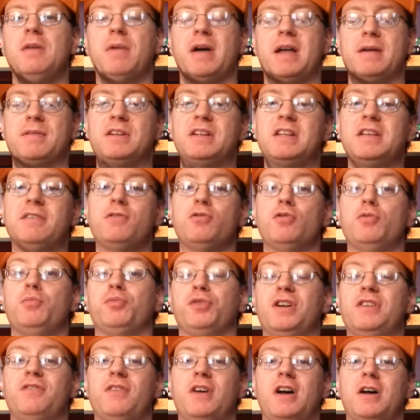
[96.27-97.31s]
but I'm going to give you a
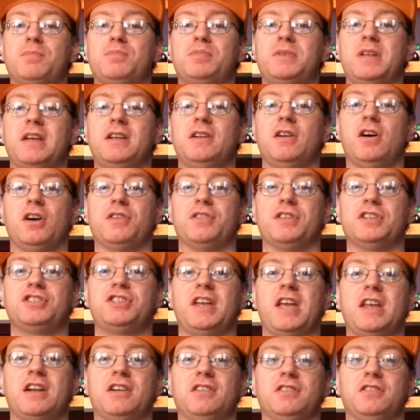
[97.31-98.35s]
brief update on the
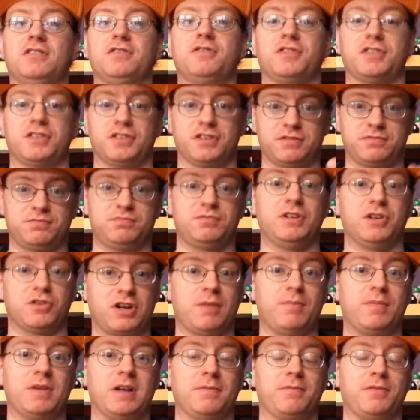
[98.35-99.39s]
channel for, you know,
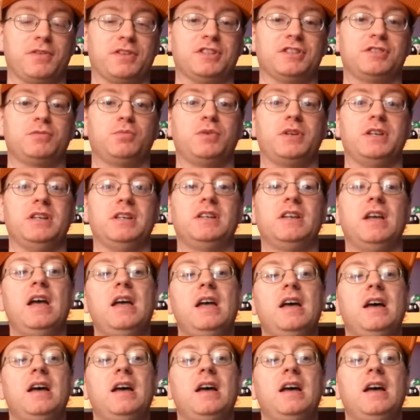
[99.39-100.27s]
coming up for this week.